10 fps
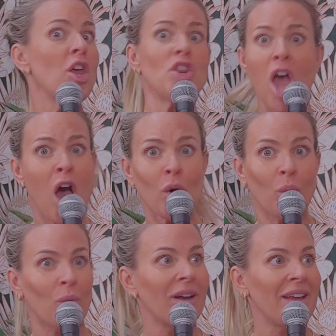
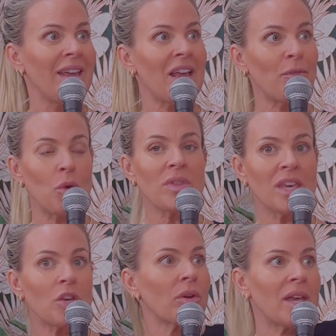No. Yeah. If you
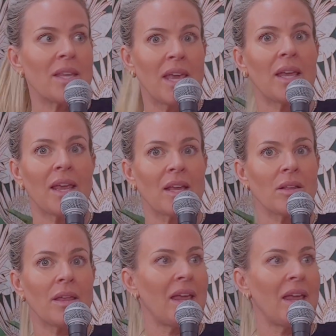think your kid can't handle it